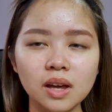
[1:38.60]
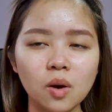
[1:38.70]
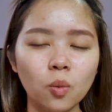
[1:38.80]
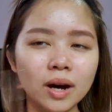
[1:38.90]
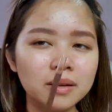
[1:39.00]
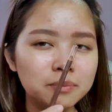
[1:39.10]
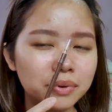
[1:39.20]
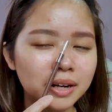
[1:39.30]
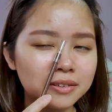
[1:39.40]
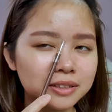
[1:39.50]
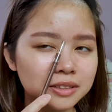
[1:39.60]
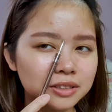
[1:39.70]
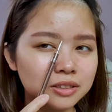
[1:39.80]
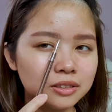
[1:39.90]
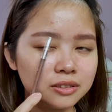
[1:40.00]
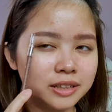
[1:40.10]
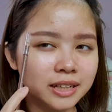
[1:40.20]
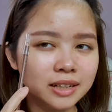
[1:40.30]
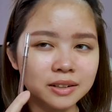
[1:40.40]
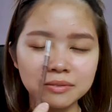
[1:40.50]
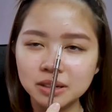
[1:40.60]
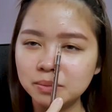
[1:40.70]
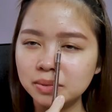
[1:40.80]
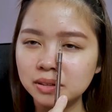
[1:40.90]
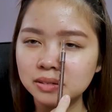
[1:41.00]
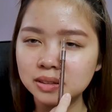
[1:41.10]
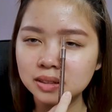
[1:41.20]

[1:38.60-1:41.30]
One brow is straight and one brow is